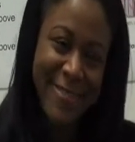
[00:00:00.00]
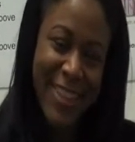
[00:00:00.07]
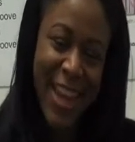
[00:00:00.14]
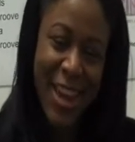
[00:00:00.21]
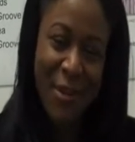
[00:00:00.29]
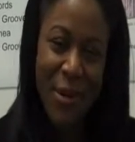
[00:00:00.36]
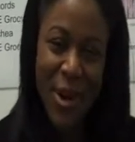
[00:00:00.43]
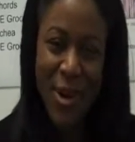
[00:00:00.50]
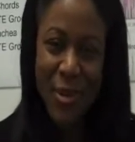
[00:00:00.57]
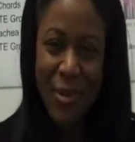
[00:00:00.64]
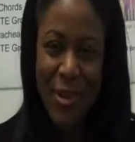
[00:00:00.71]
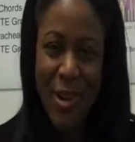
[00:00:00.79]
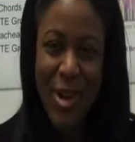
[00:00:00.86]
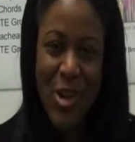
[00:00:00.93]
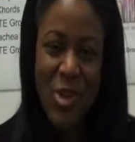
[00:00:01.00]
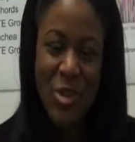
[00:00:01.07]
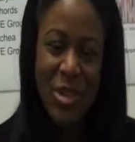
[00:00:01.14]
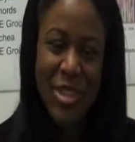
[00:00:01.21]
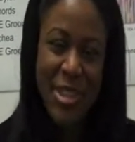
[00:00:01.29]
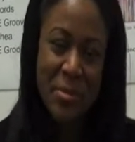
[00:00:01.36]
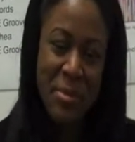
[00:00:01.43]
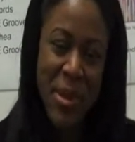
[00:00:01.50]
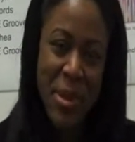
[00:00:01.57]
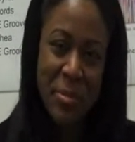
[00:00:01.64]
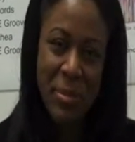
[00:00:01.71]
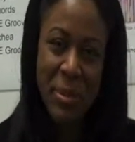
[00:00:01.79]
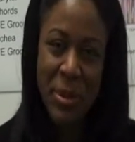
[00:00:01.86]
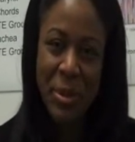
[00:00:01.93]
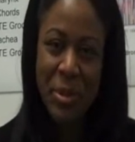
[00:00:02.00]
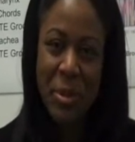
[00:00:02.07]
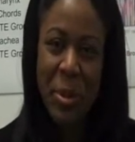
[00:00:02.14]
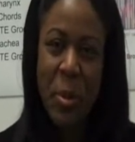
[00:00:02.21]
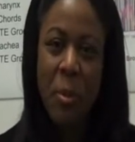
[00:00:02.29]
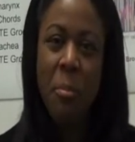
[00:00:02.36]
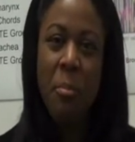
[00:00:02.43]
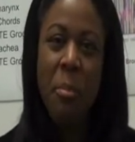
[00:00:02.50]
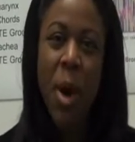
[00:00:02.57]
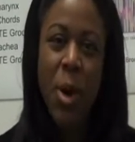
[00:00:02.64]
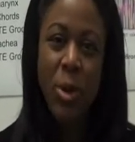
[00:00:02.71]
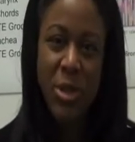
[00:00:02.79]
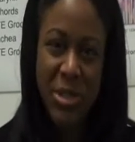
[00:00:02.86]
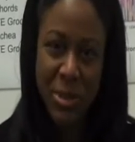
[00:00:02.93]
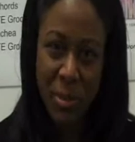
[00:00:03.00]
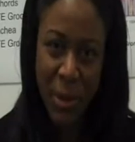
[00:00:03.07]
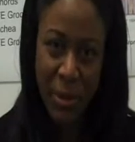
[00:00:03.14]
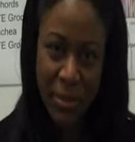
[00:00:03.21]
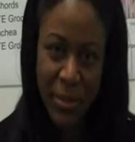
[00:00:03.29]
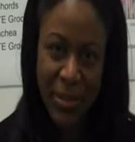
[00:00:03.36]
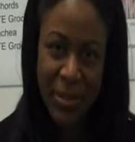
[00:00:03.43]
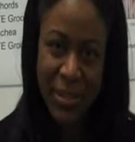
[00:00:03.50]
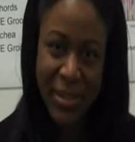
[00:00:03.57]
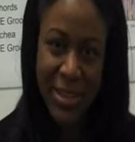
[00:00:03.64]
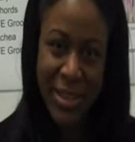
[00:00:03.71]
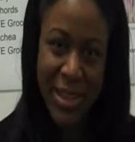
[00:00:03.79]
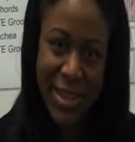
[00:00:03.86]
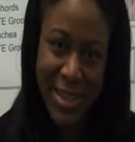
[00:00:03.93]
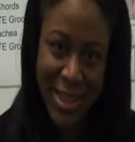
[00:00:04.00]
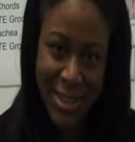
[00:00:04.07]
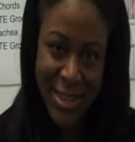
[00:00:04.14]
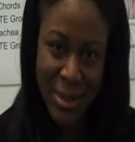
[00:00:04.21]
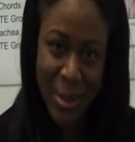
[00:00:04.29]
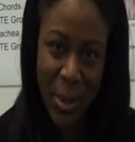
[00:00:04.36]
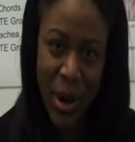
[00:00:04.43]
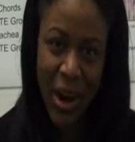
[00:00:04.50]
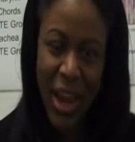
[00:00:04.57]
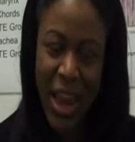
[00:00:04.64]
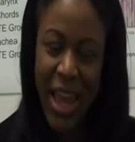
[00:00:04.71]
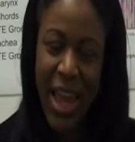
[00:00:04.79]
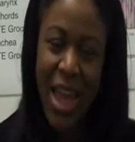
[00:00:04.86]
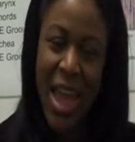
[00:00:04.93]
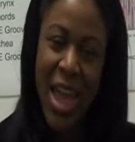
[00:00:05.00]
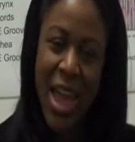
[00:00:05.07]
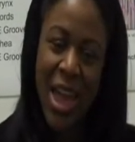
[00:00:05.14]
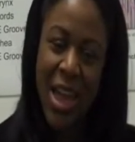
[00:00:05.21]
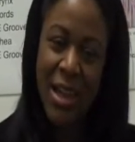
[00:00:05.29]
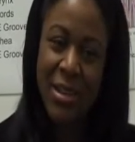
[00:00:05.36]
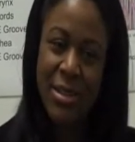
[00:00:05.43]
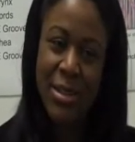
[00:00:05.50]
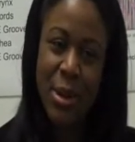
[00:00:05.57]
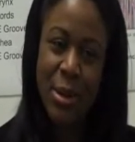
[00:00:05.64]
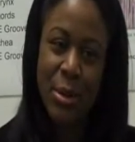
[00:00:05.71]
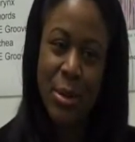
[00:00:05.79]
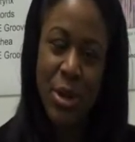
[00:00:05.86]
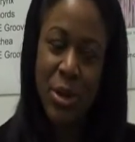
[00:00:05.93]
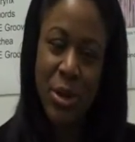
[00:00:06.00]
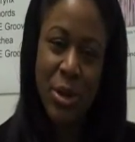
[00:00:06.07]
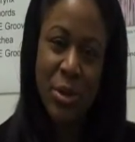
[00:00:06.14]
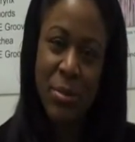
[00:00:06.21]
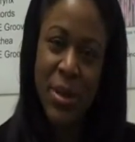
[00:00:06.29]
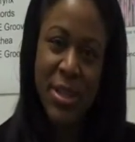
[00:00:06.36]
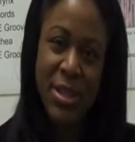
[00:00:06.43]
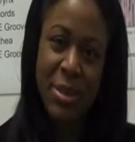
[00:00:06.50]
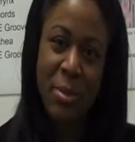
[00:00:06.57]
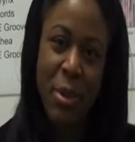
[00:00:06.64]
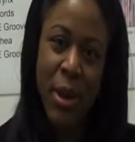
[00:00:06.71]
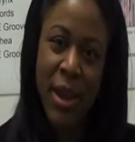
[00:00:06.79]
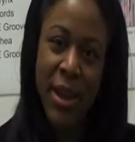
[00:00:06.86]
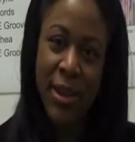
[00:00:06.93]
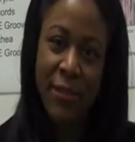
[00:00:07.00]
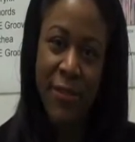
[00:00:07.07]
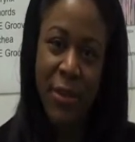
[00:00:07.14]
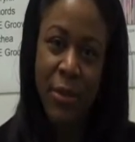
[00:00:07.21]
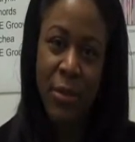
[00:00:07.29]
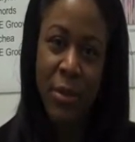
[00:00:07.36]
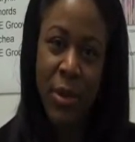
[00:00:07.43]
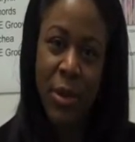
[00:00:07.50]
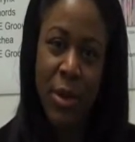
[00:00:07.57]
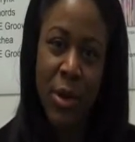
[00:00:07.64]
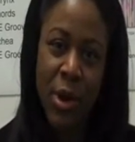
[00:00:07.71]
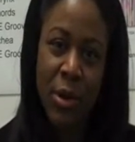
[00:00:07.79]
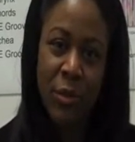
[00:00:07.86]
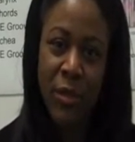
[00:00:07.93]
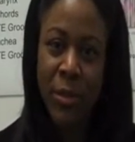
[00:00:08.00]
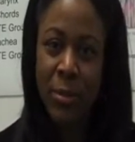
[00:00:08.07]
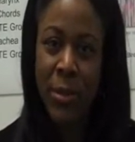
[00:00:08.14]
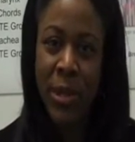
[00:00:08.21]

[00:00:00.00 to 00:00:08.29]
they work for some people, most people, it doesn't work and so you will be disappointed if you you know go for the